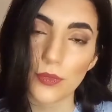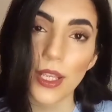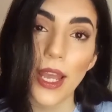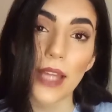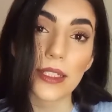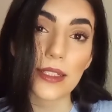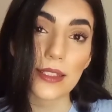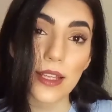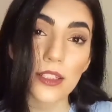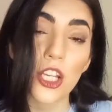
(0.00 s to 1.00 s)
And instead,
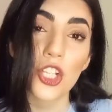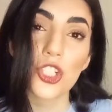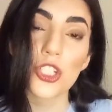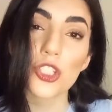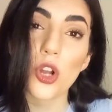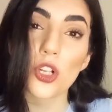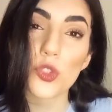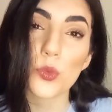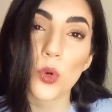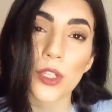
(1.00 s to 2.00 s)
she starts
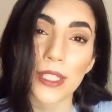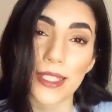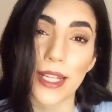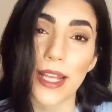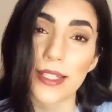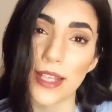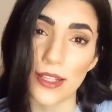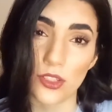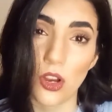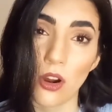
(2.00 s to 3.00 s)
working as an SS
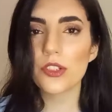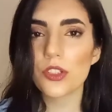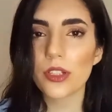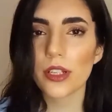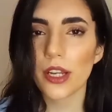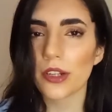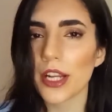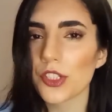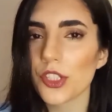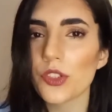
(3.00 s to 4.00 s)
guard. Her
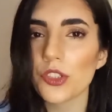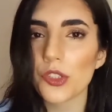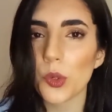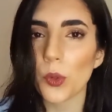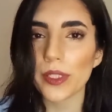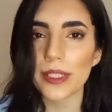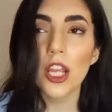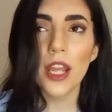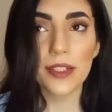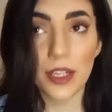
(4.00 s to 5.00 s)
excuse in the court is that they
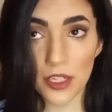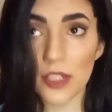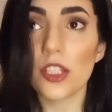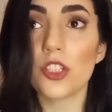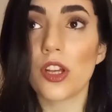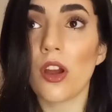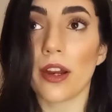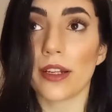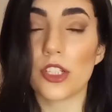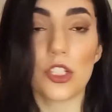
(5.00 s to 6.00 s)
needed guard,
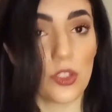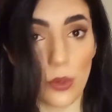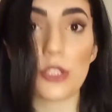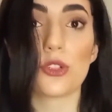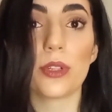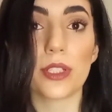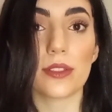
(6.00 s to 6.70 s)
so I joined it.